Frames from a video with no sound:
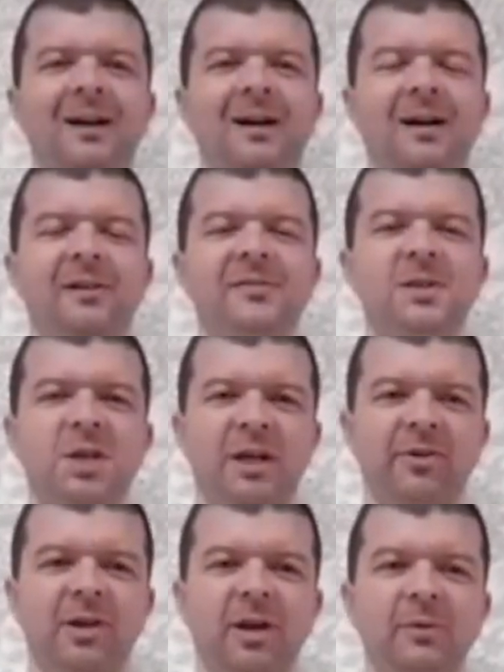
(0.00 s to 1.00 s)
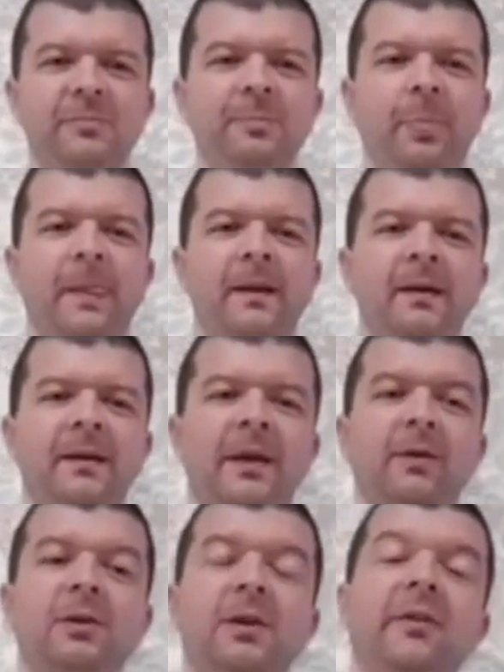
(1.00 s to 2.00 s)
After Jericho, there
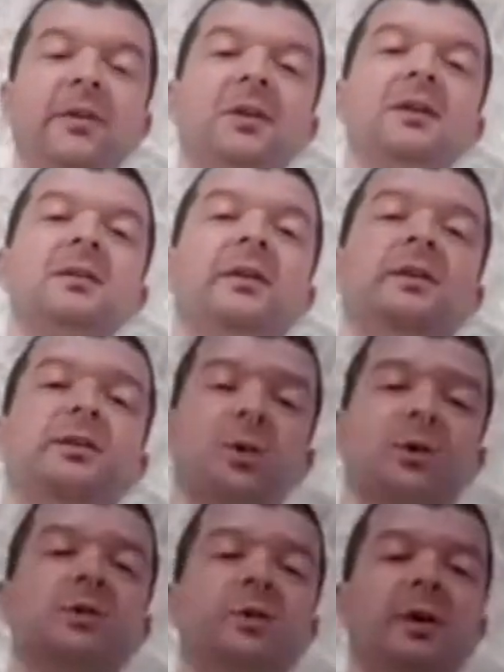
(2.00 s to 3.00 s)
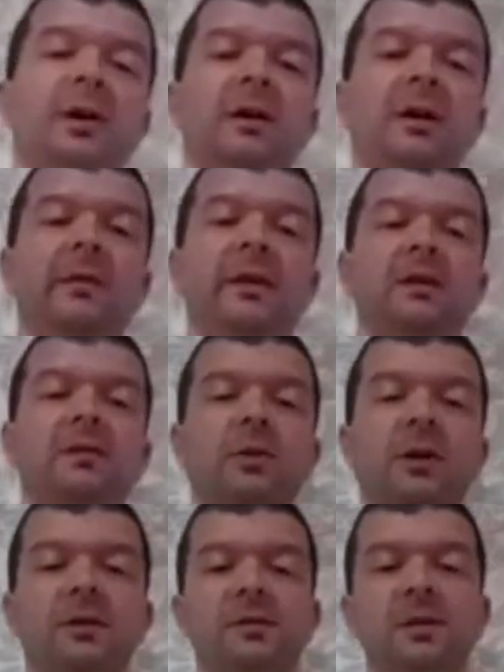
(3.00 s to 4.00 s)
was another city that Joshua and the
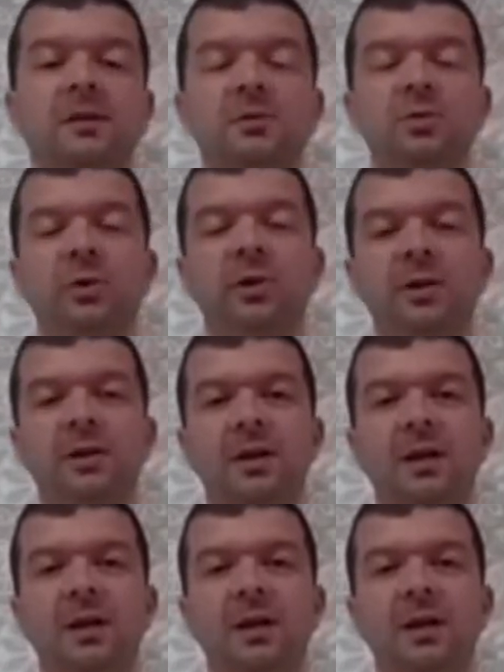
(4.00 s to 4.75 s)
Israelites destroyed,